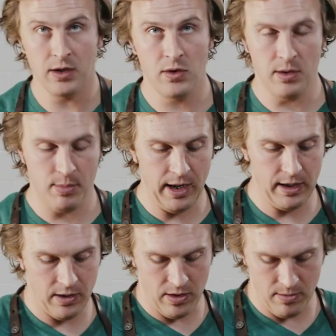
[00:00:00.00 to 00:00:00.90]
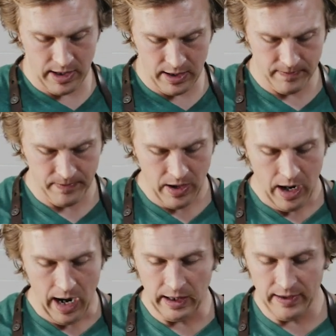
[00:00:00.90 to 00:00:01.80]
gonna go in the pan here in a minute.
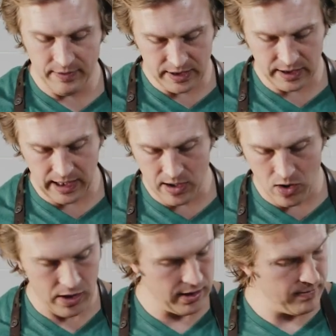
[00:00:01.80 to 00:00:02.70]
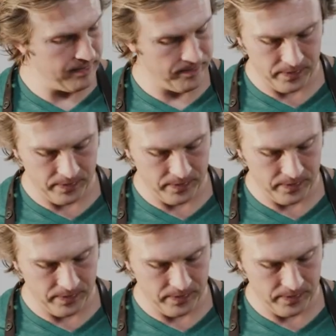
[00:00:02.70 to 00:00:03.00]
I leave the skin on